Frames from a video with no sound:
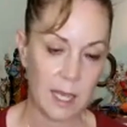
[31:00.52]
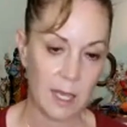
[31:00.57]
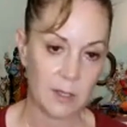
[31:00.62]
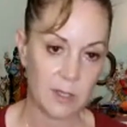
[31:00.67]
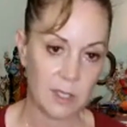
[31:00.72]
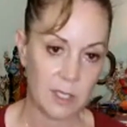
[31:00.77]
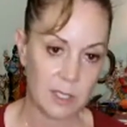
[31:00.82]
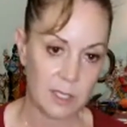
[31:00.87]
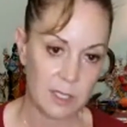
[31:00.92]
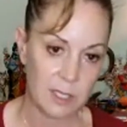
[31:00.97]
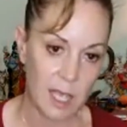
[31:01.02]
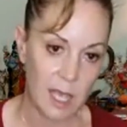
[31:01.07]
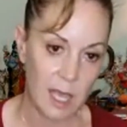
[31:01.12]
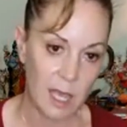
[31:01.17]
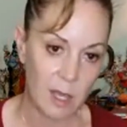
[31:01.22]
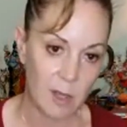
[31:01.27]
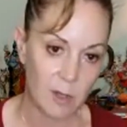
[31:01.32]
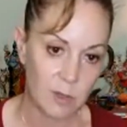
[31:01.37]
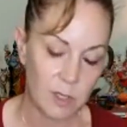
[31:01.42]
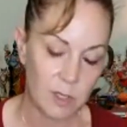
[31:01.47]
now to
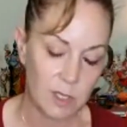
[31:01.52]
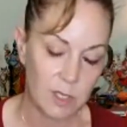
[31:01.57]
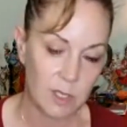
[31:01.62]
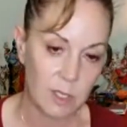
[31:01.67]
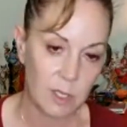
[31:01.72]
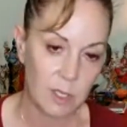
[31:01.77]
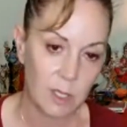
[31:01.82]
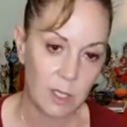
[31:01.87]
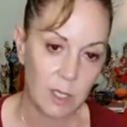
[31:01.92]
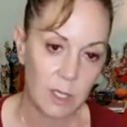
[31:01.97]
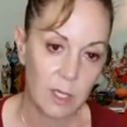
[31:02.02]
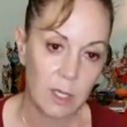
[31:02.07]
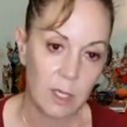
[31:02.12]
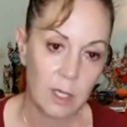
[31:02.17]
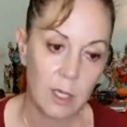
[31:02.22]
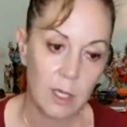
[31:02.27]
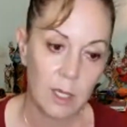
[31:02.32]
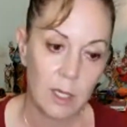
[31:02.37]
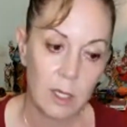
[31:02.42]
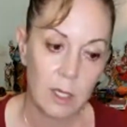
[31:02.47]
sounds
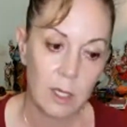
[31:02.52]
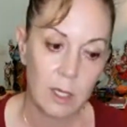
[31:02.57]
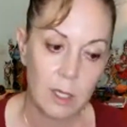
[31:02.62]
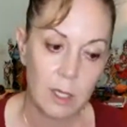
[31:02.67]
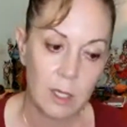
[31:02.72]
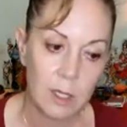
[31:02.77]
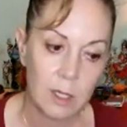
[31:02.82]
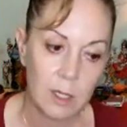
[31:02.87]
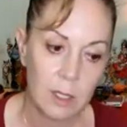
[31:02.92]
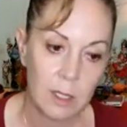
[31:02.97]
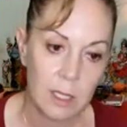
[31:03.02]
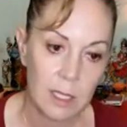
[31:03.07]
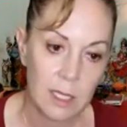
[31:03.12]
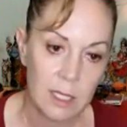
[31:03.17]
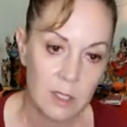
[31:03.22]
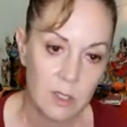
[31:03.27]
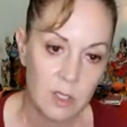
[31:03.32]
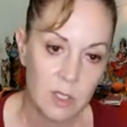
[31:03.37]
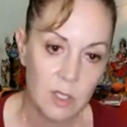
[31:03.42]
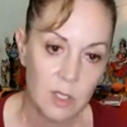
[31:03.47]

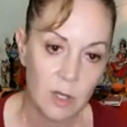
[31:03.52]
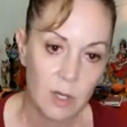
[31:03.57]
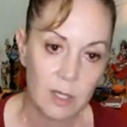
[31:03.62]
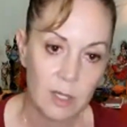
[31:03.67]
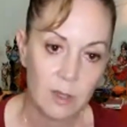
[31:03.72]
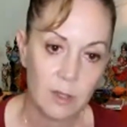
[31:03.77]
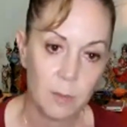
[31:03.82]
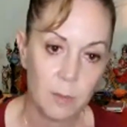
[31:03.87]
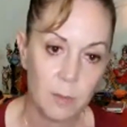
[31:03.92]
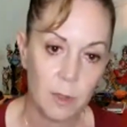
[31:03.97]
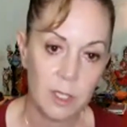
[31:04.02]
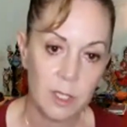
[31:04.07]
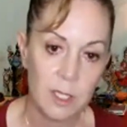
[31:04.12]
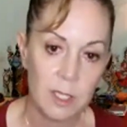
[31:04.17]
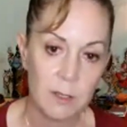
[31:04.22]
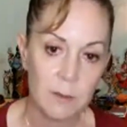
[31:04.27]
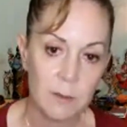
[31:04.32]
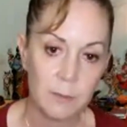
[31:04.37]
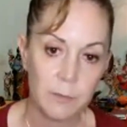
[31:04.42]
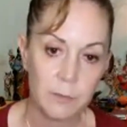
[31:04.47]
inside the
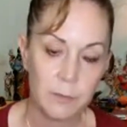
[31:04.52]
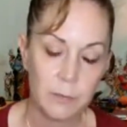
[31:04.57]
body.